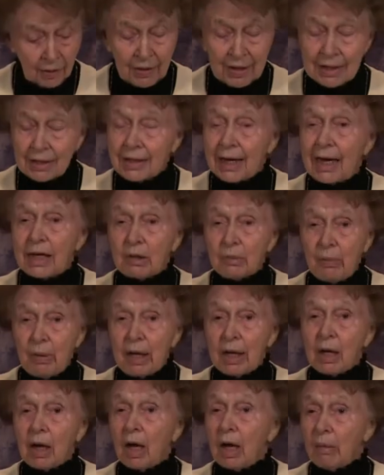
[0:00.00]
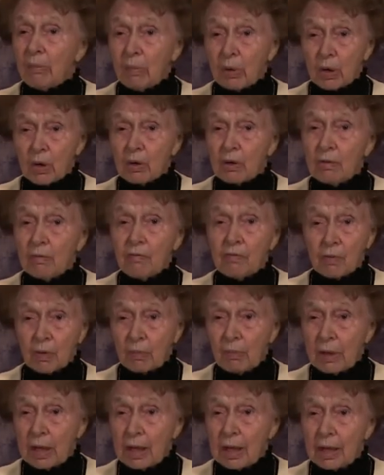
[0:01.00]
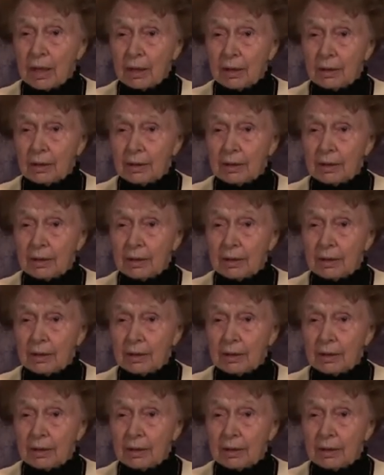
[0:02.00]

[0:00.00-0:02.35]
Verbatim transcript: This has been a burden for me.